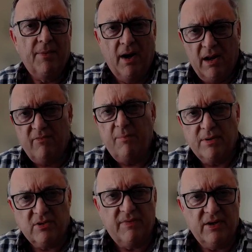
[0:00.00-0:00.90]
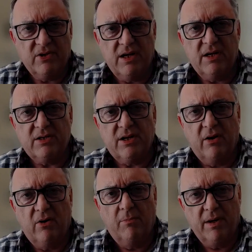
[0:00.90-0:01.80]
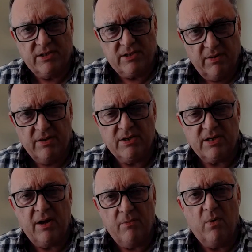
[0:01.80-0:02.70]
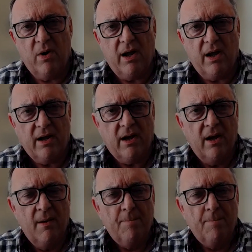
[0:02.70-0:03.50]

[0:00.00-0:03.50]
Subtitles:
I'd have a bunch of engineers to help me. So in the same way,